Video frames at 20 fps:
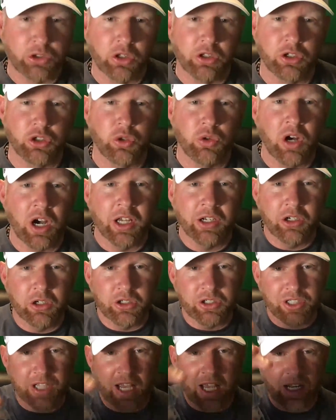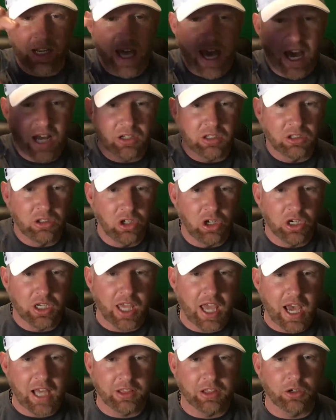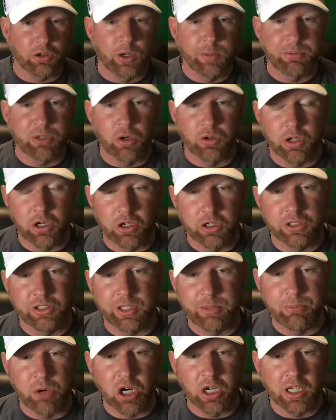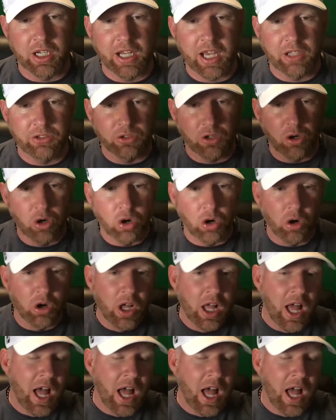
that you understand how to look at the cryptocurrency market as a whole.